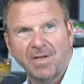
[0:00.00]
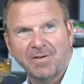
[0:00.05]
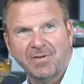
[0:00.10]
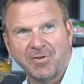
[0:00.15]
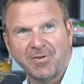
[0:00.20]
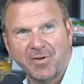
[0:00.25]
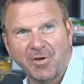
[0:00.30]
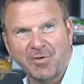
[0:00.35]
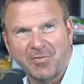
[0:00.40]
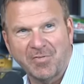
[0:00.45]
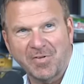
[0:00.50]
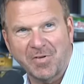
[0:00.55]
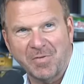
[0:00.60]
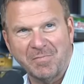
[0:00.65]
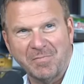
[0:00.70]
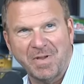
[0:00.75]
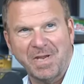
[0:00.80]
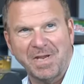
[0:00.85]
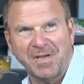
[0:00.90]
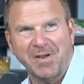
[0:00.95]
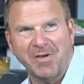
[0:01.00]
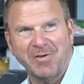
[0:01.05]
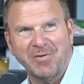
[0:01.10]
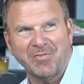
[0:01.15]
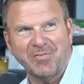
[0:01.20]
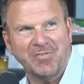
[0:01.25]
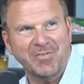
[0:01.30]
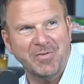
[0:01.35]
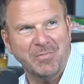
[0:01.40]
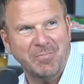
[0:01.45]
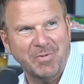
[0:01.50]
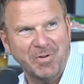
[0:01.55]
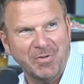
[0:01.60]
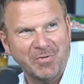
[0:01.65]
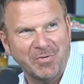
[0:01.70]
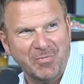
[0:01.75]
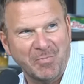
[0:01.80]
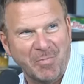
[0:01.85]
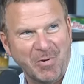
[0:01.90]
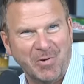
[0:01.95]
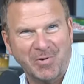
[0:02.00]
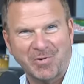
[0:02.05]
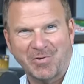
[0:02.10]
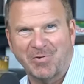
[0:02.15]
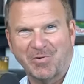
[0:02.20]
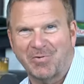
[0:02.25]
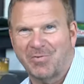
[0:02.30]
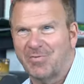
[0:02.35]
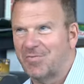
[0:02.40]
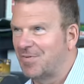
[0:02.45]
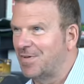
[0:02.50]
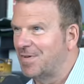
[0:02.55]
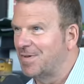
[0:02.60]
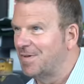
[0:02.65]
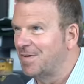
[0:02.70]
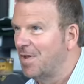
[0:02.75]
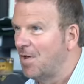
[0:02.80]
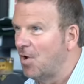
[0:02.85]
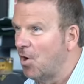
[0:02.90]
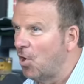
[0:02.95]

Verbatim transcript: to Dos Caminos to Bill's Burgers and